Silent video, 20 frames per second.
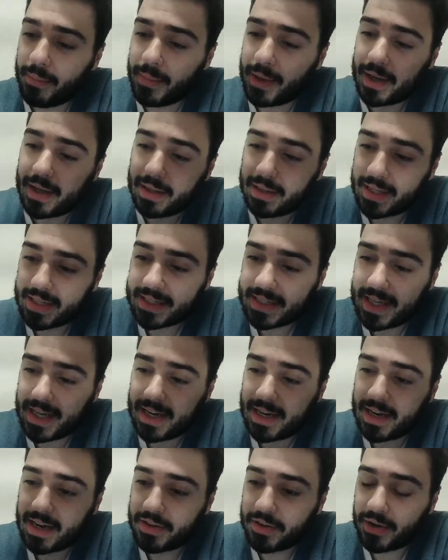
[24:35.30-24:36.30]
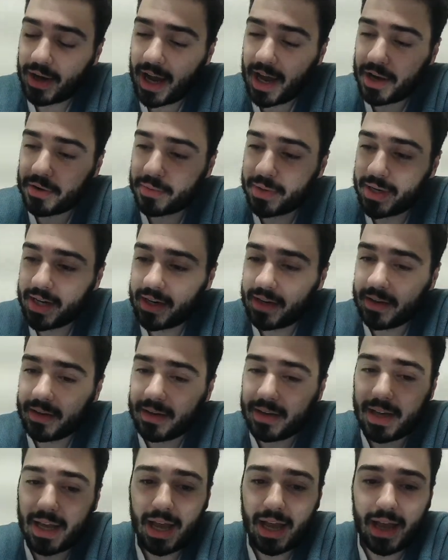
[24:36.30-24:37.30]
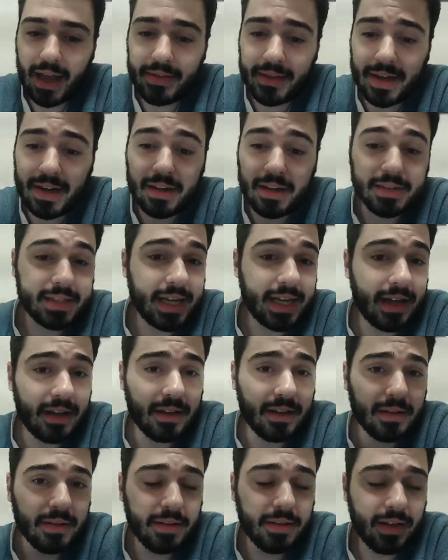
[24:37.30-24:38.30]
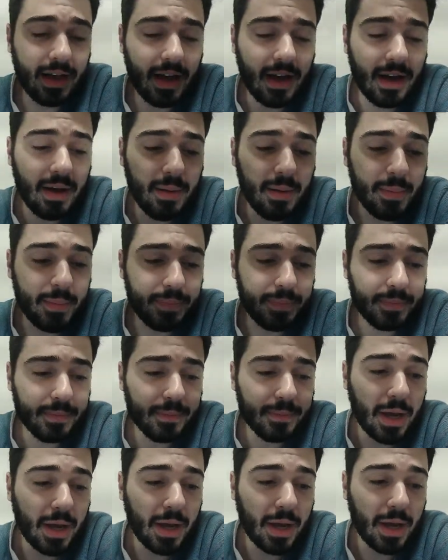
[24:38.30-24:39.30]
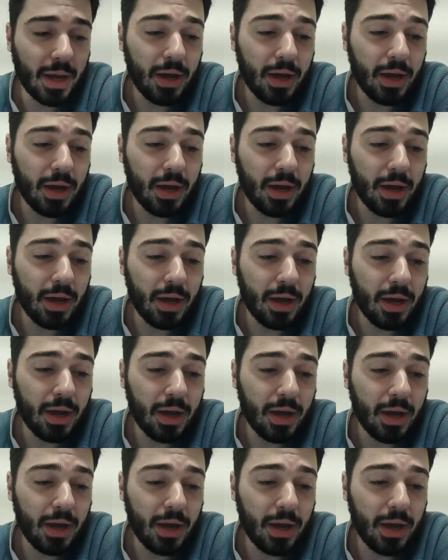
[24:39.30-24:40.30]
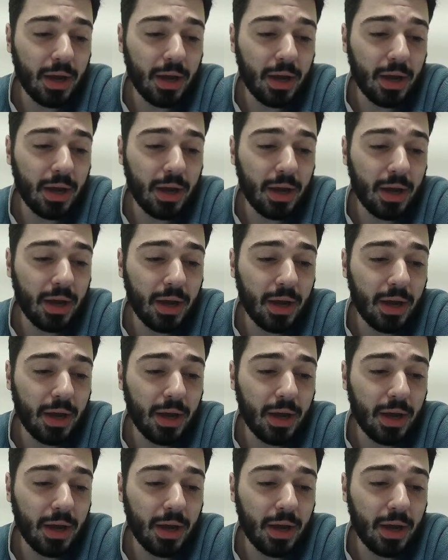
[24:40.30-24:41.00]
Let's hit another ad read. Then I'll tell my Anze Kopitar story that got